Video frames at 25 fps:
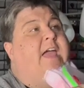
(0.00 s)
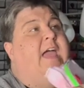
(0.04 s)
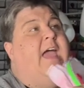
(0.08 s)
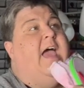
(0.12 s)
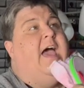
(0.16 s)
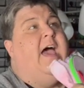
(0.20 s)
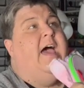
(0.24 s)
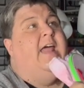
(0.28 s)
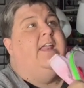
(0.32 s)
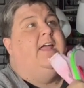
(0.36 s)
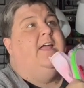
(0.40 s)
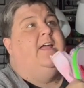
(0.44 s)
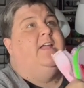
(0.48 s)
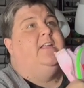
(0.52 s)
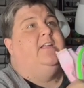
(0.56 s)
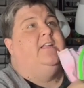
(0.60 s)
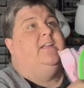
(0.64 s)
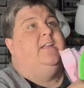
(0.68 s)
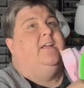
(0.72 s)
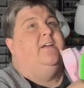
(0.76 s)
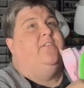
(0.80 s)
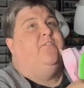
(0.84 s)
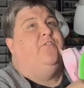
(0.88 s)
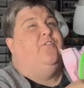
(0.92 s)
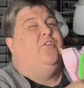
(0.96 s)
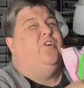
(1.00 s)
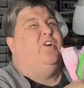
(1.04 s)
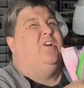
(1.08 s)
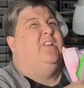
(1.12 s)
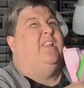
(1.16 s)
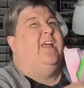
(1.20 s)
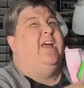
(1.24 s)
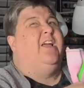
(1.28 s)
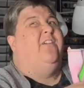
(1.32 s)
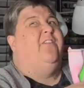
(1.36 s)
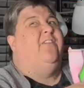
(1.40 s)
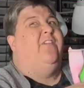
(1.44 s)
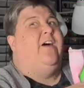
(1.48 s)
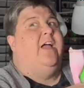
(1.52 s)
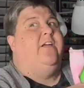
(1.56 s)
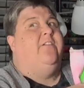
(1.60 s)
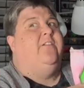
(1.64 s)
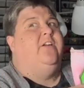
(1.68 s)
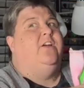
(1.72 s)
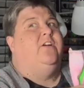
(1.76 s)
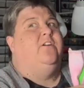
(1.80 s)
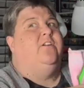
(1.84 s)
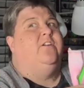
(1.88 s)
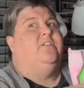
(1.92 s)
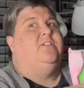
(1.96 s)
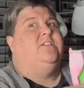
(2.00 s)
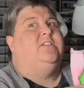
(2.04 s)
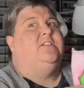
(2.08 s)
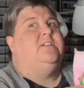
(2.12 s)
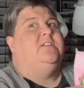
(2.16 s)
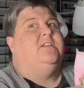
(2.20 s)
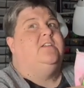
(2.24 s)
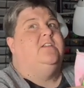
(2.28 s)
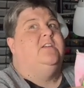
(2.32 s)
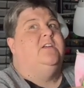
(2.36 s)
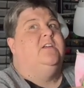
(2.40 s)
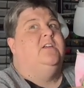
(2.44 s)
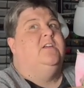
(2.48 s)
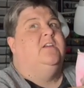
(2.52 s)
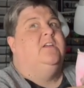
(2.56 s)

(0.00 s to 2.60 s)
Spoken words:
had it for like 5 years